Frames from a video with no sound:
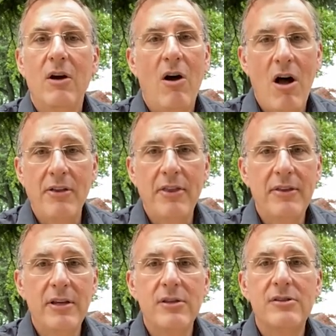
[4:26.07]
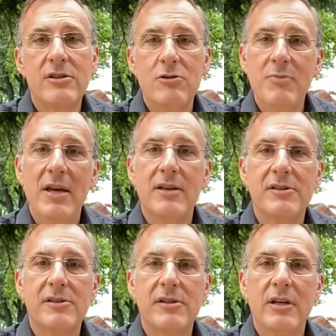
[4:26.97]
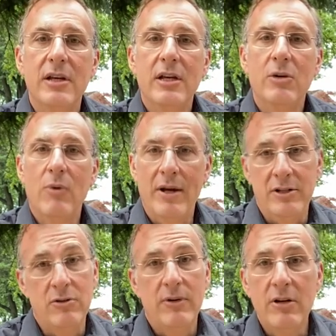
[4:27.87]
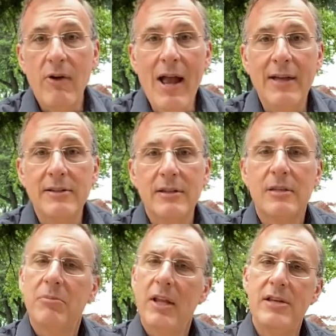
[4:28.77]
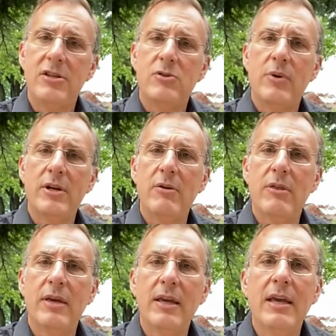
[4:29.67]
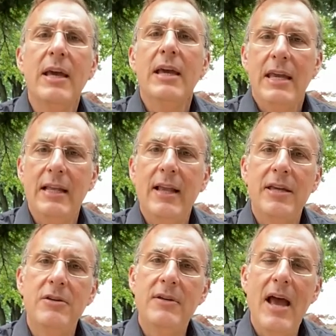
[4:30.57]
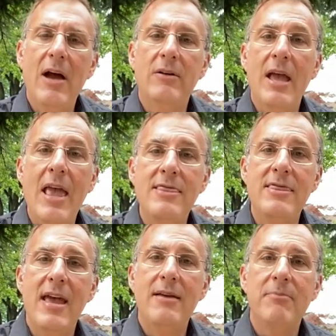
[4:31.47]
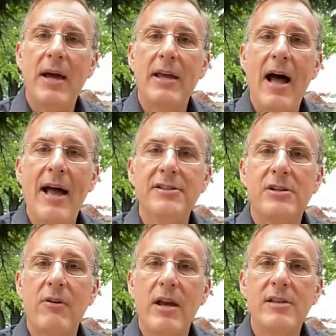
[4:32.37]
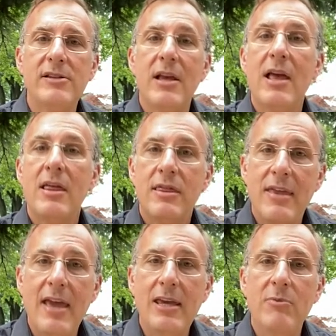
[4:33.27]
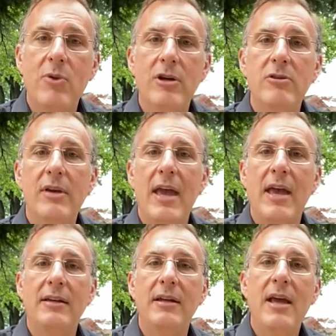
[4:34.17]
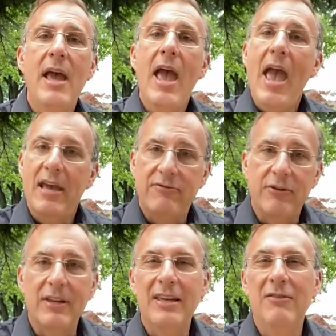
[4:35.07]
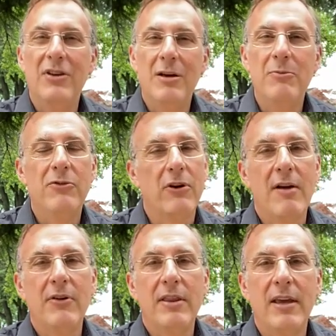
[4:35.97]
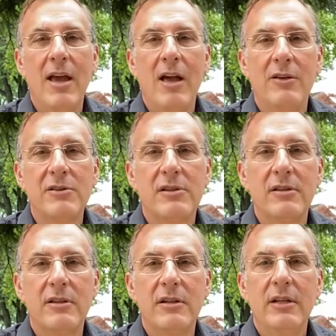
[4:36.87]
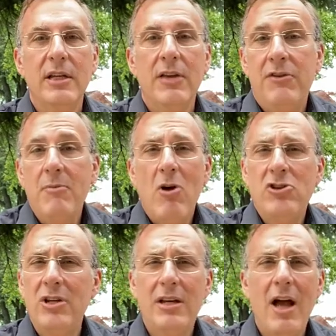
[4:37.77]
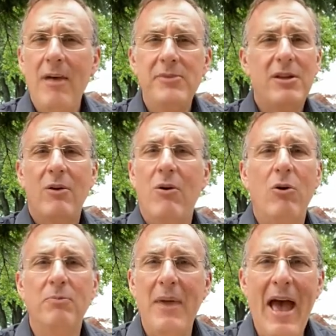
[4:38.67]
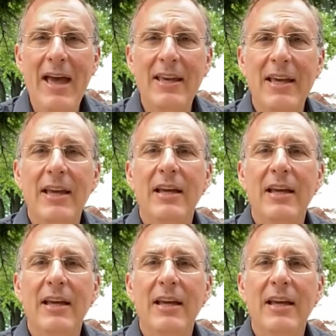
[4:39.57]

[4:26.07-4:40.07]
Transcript: all the things you miss, what you regret, the places where you think he let you down, and then, by God's grace, thank him where you can and forgive him for everything else. If emotion comes, don't hold back.